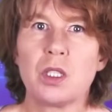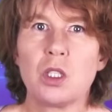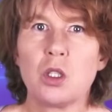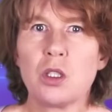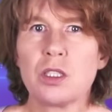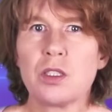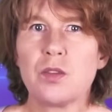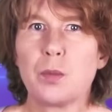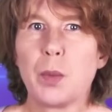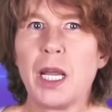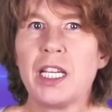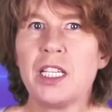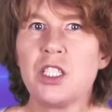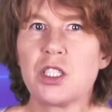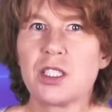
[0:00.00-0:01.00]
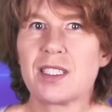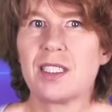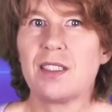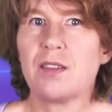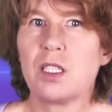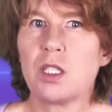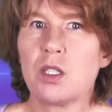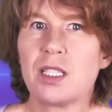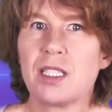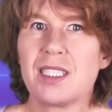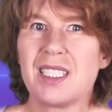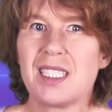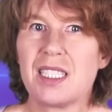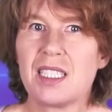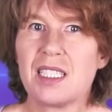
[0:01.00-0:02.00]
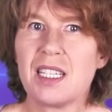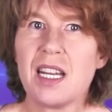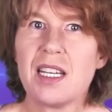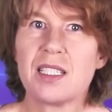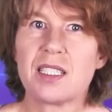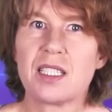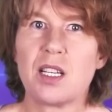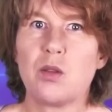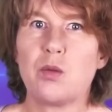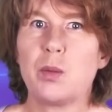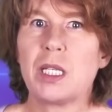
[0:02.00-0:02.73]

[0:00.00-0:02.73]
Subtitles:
a lot of pages in the United States have